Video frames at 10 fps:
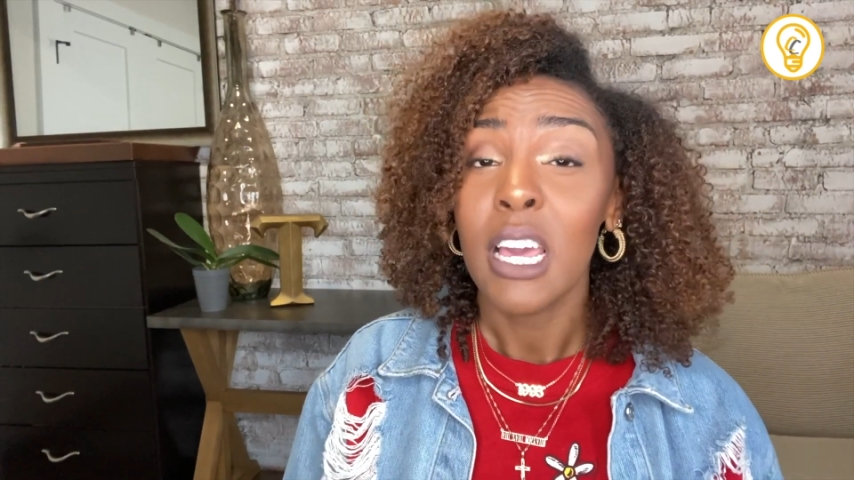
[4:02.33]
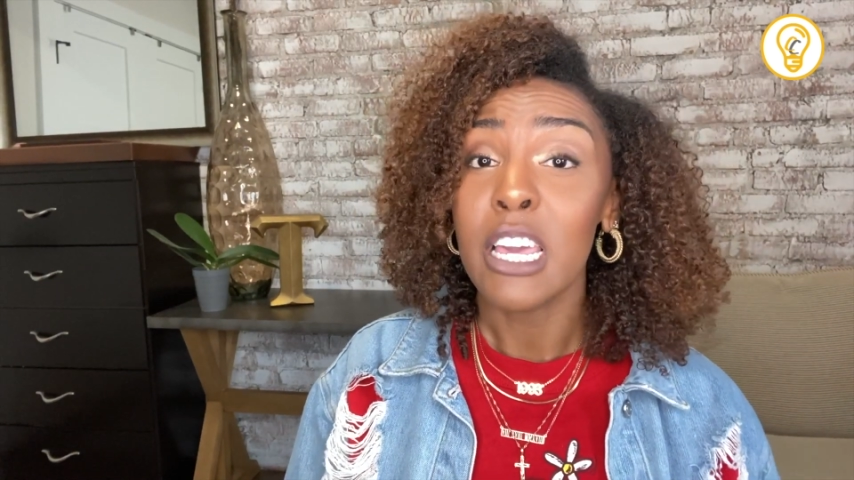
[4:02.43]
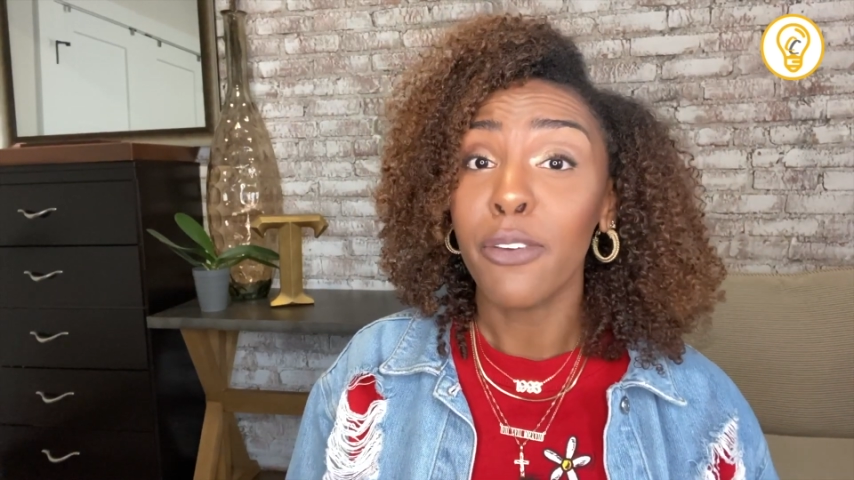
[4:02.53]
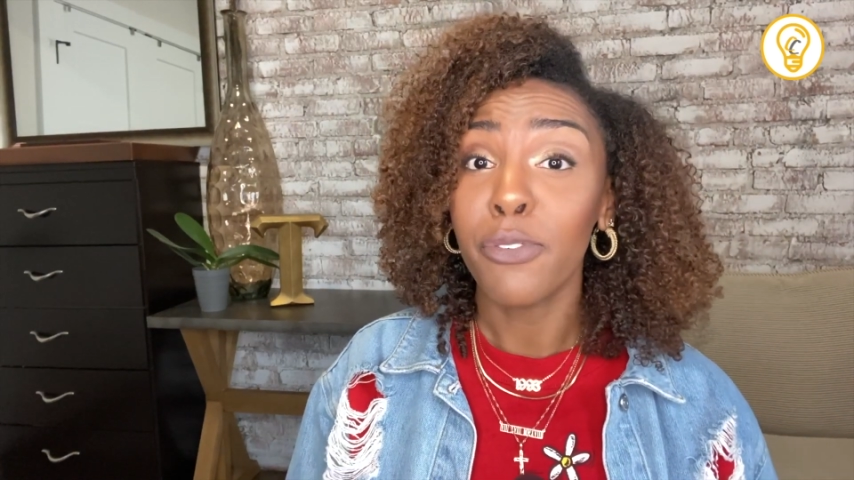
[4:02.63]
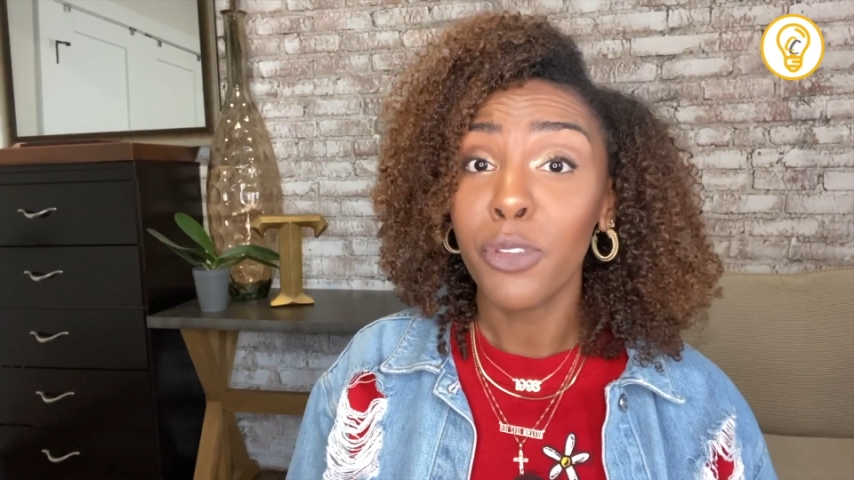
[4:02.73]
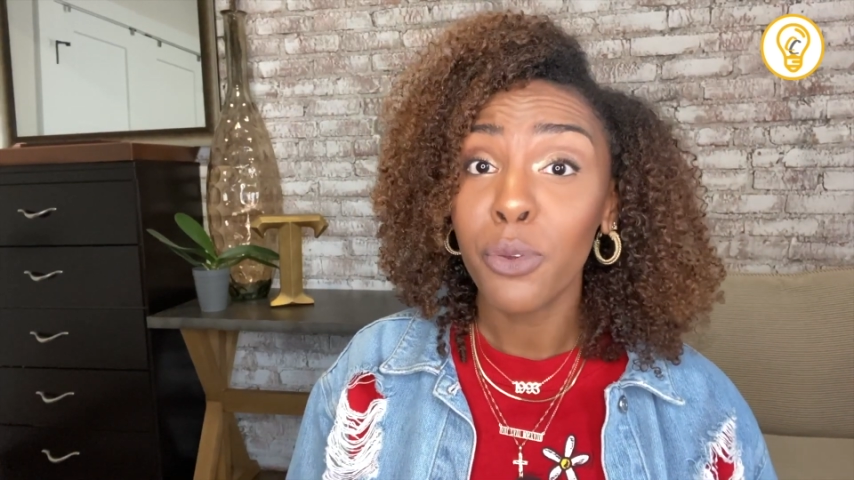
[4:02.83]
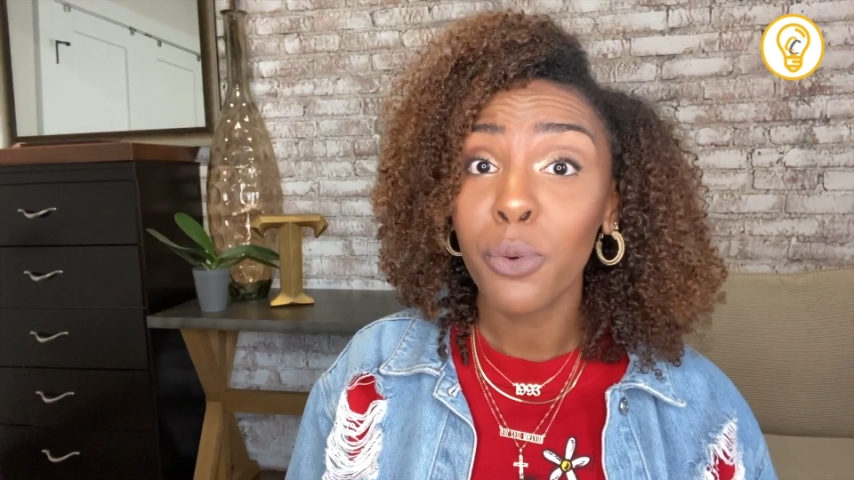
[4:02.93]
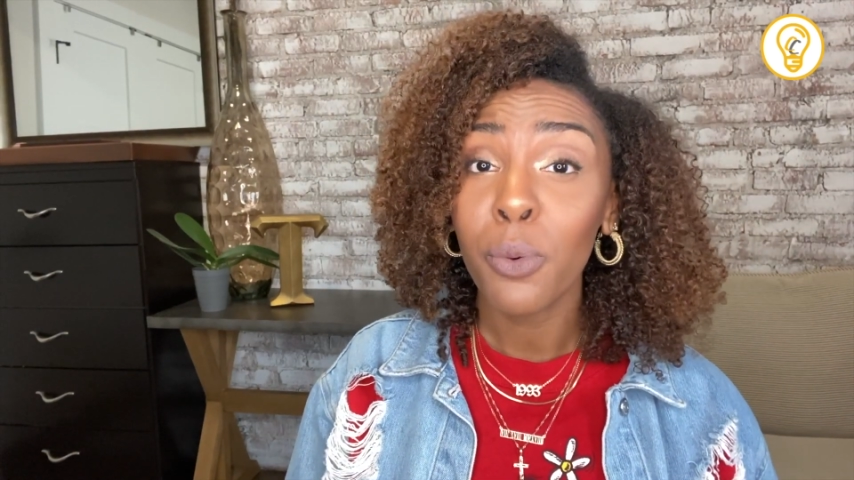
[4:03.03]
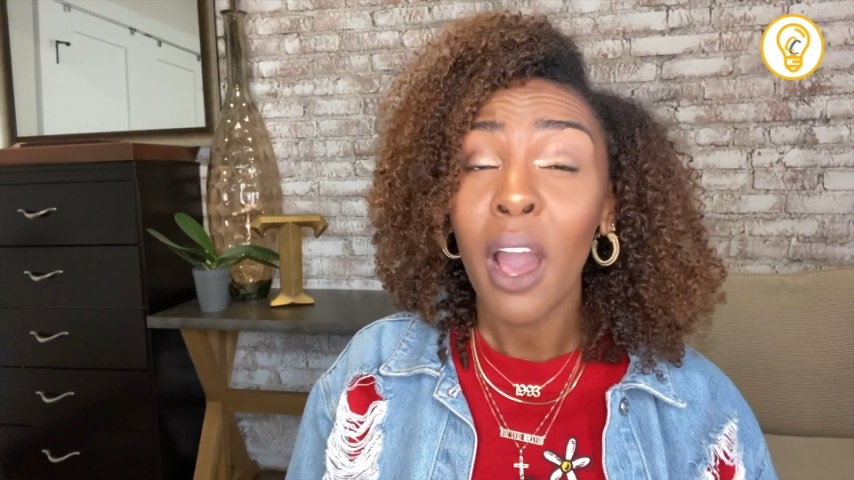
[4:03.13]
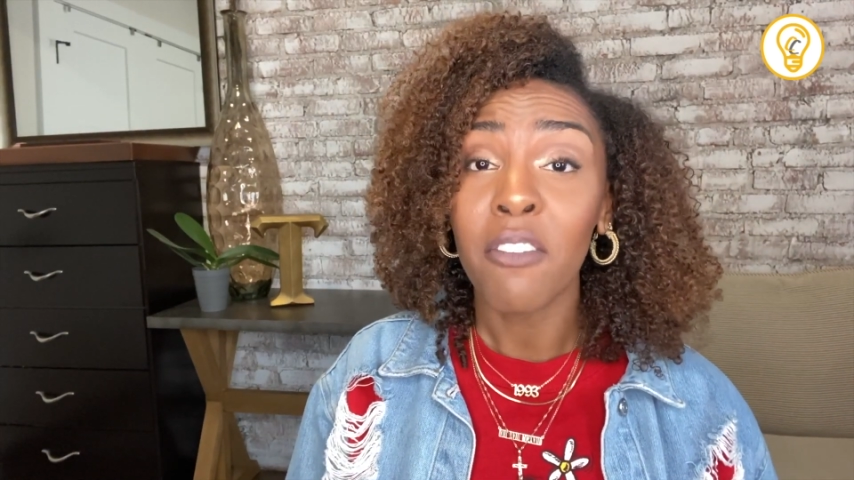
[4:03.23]
if
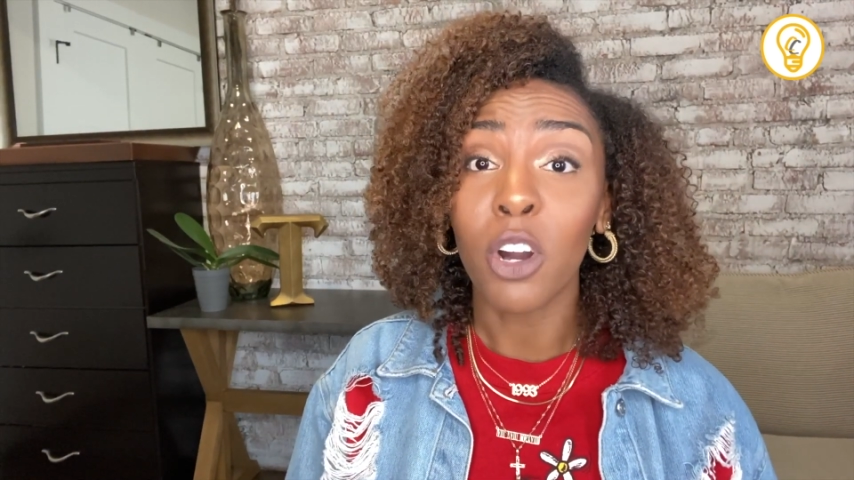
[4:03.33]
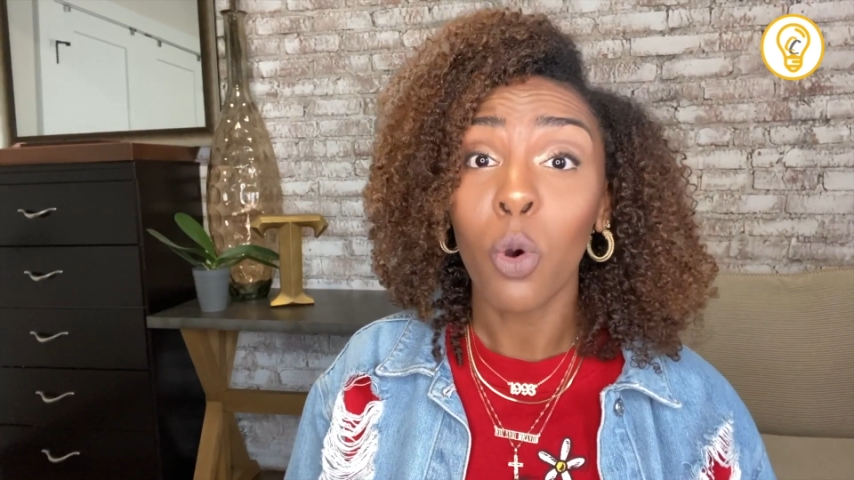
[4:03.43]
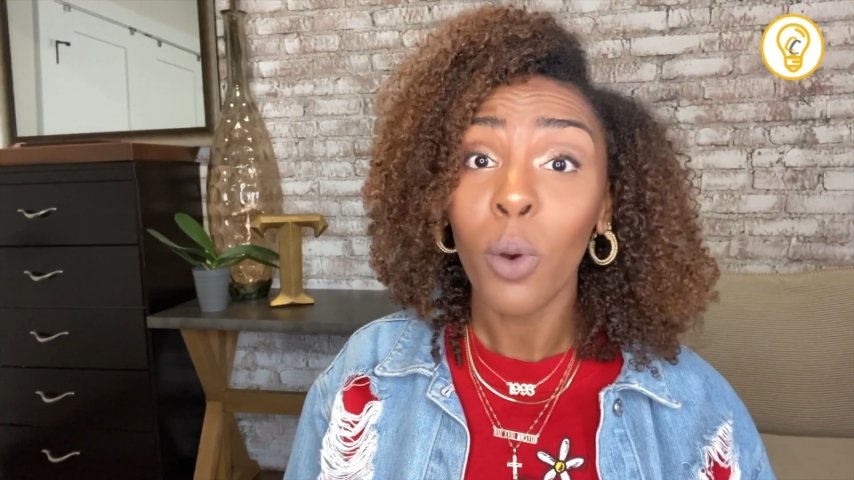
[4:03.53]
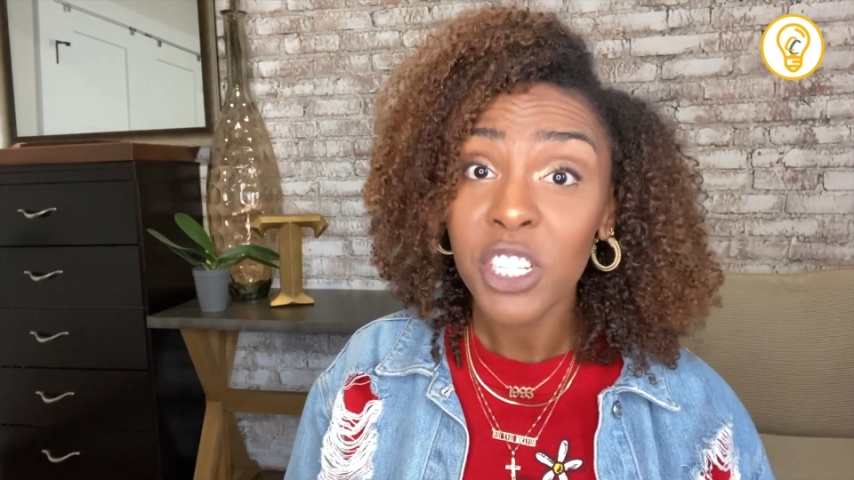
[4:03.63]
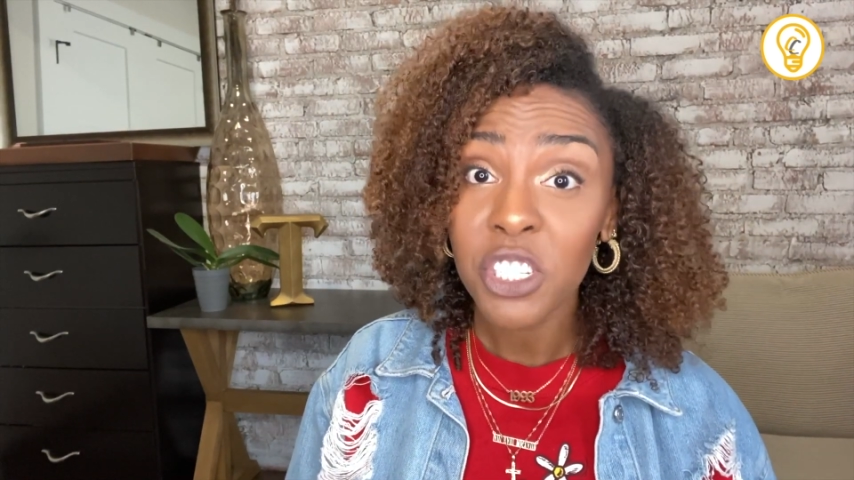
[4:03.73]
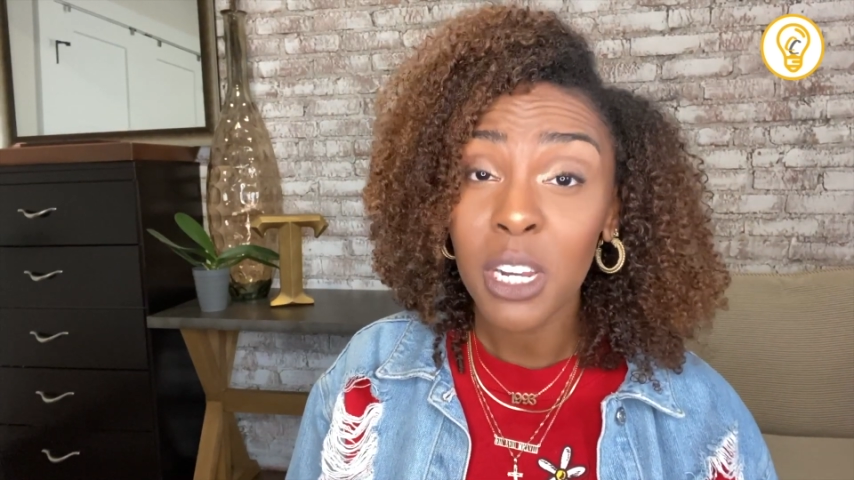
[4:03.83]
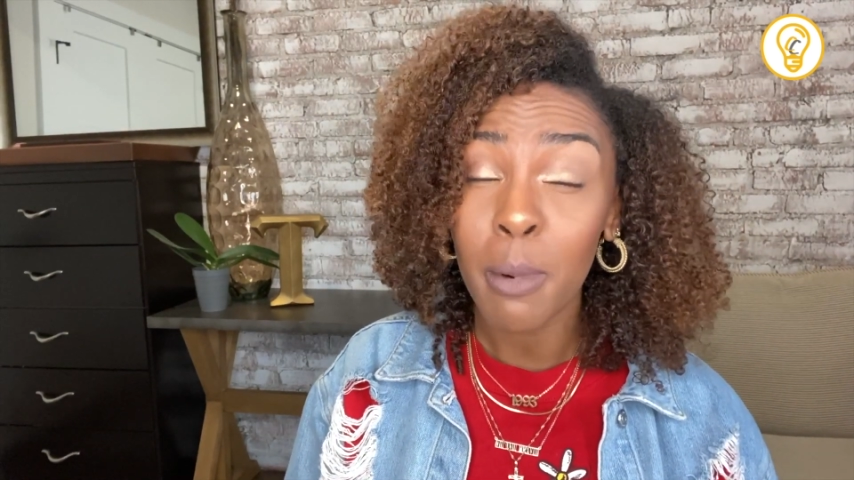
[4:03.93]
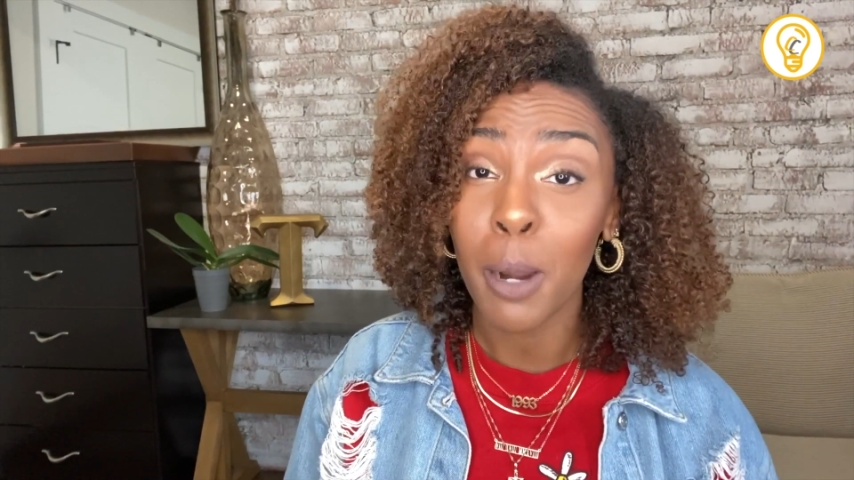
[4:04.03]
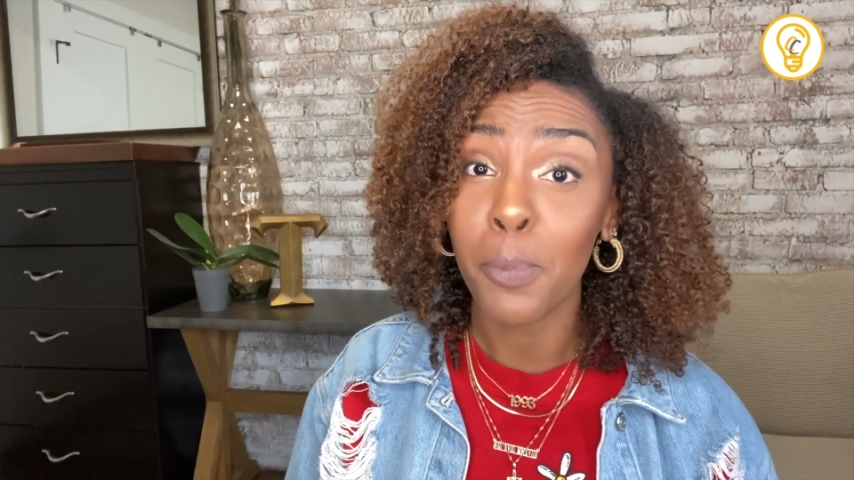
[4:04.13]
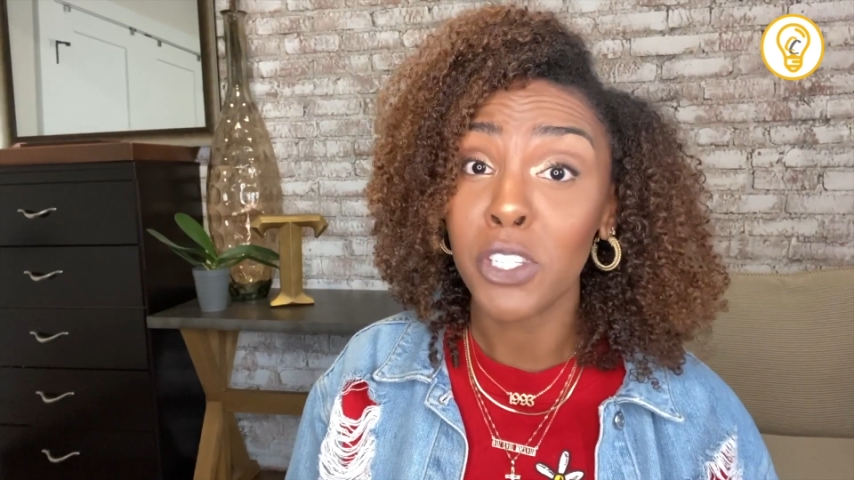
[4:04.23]
you have a question
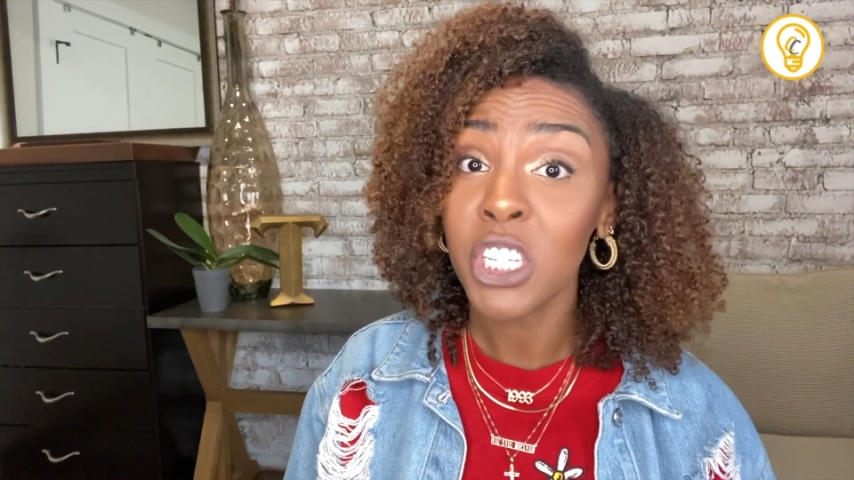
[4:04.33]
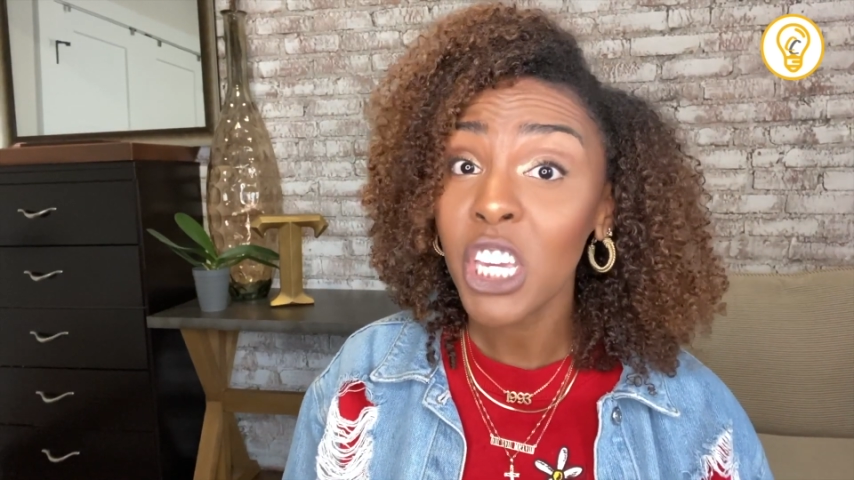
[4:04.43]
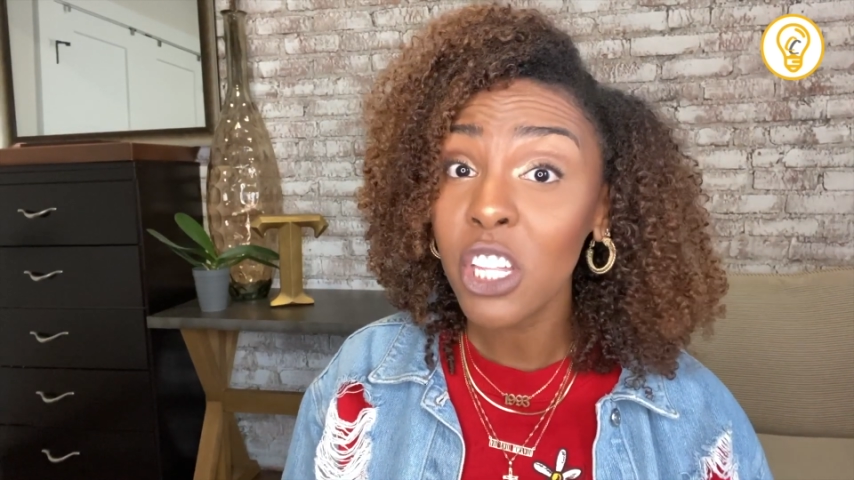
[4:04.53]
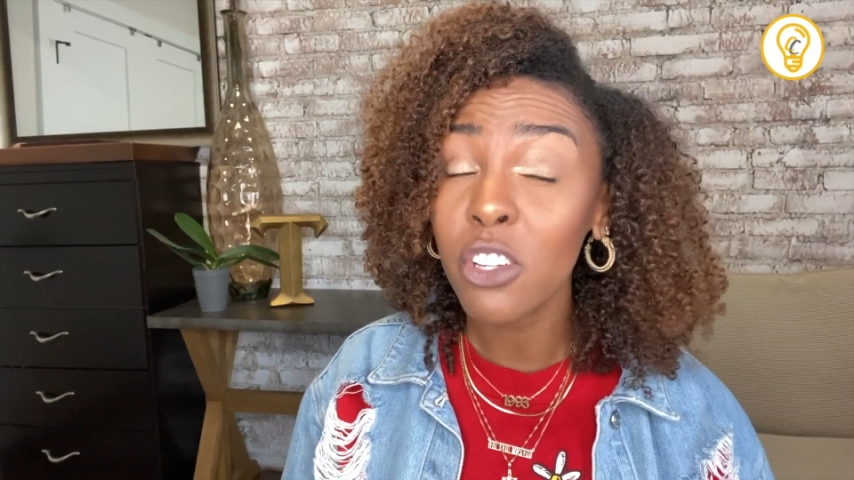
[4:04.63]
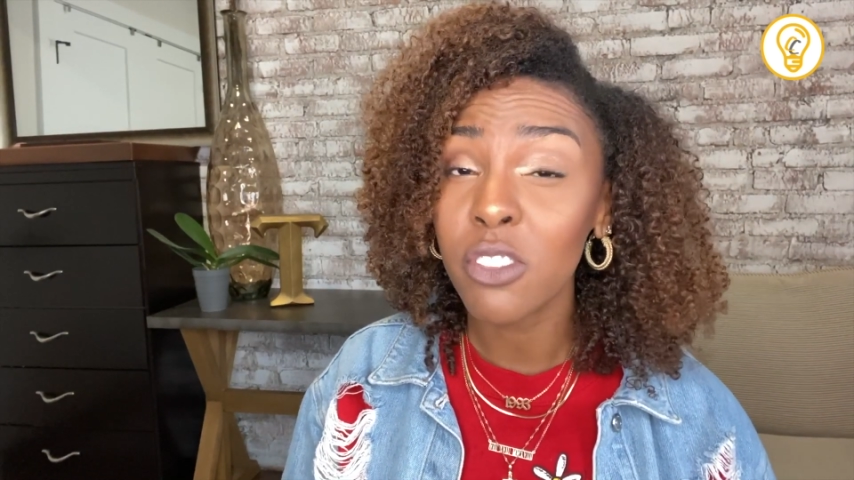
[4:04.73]
about a particular